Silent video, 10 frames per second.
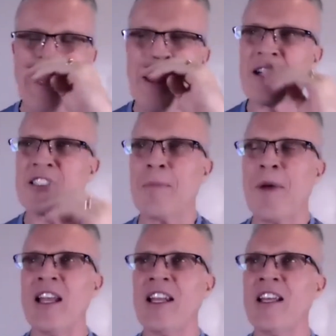There's a
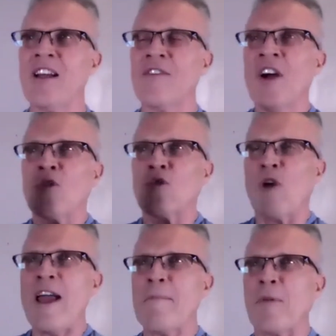painting of
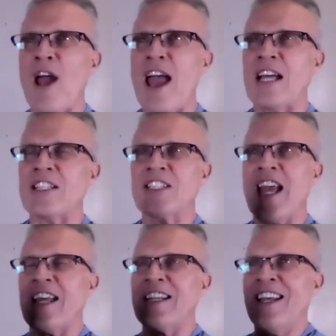Rembrandt
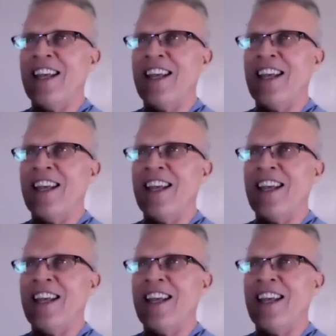and